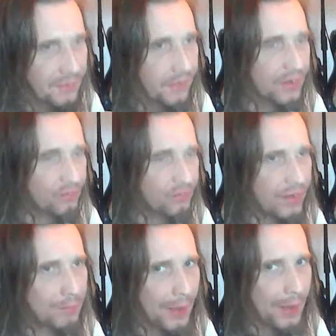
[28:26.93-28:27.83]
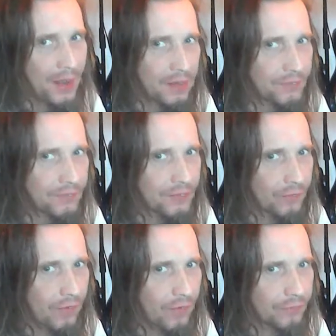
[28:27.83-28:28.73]
It really behaves in a
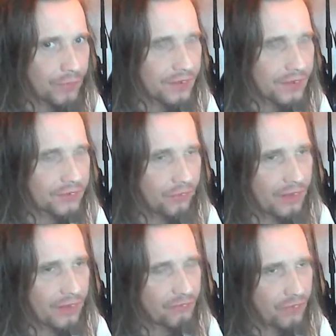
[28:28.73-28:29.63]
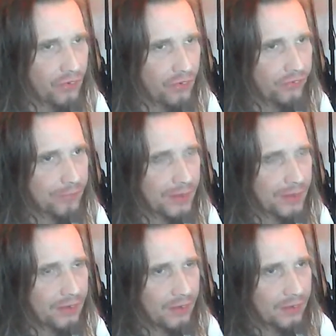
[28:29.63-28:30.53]
valvey way. It's got that raspy
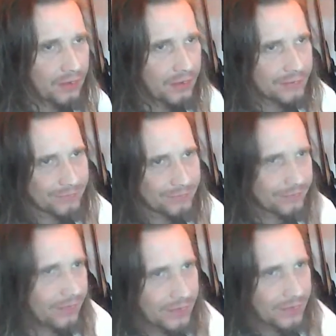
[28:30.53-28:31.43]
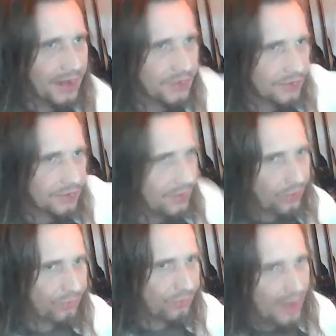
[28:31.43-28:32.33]
nature that you can
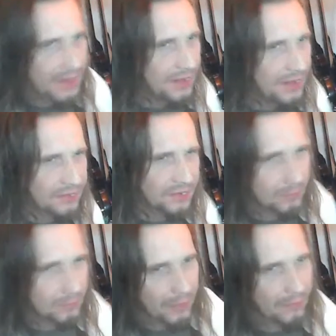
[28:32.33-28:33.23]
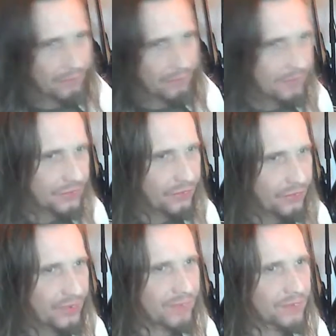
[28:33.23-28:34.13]
rein in somehow with your fingers. I can't
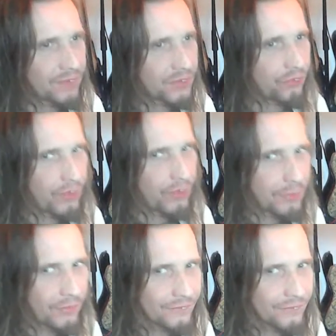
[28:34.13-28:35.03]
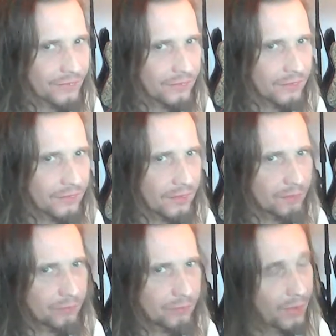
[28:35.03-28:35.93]
even describe a lot of it.
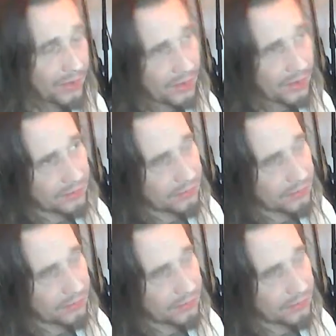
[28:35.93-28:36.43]
Well, I can.